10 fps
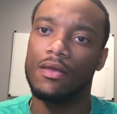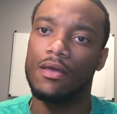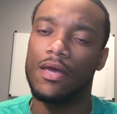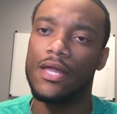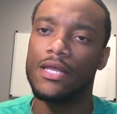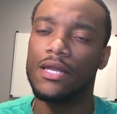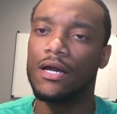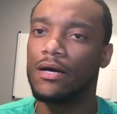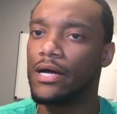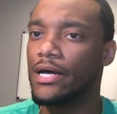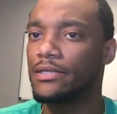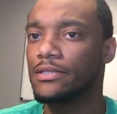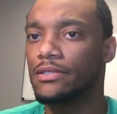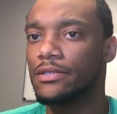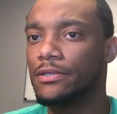then I'll ask
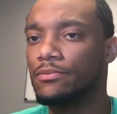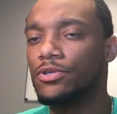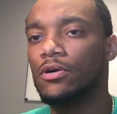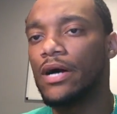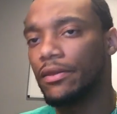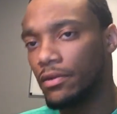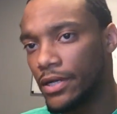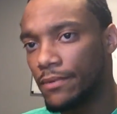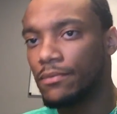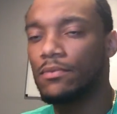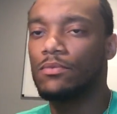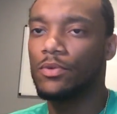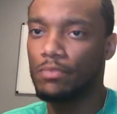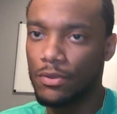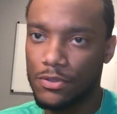them, after we
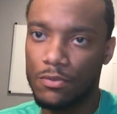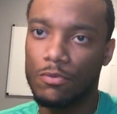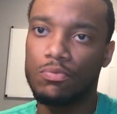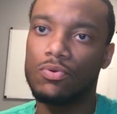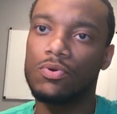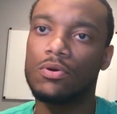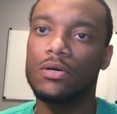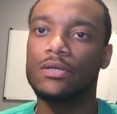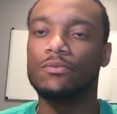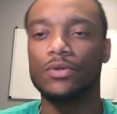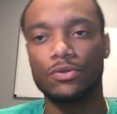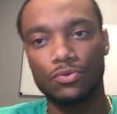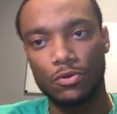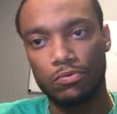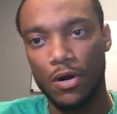built some rapport and went through
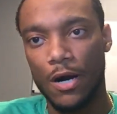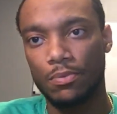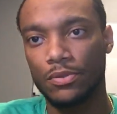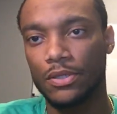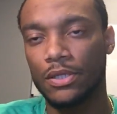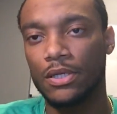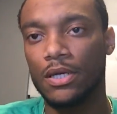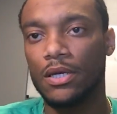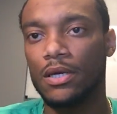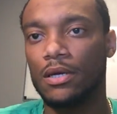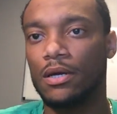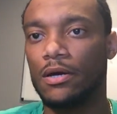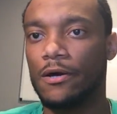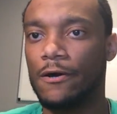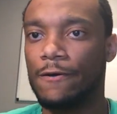the property,
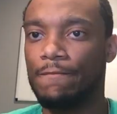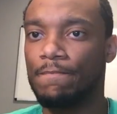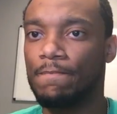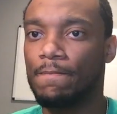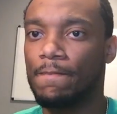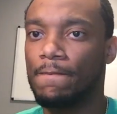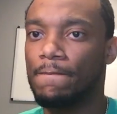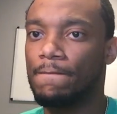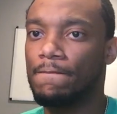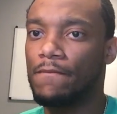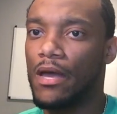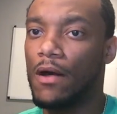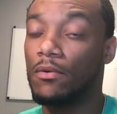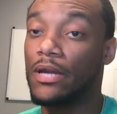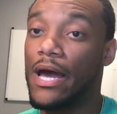I
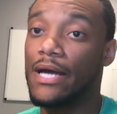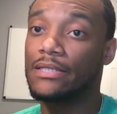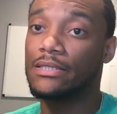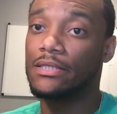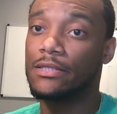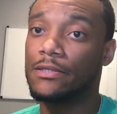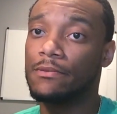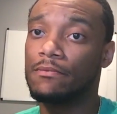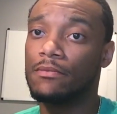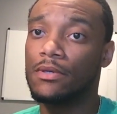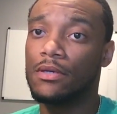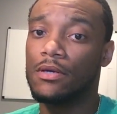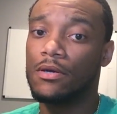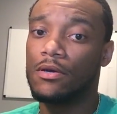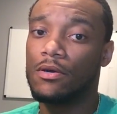would ask them,
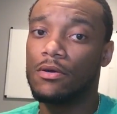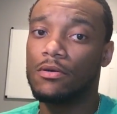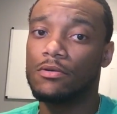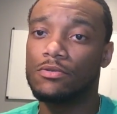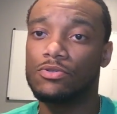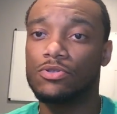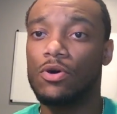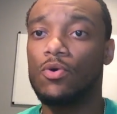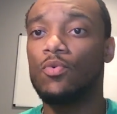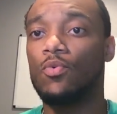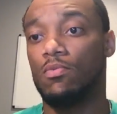so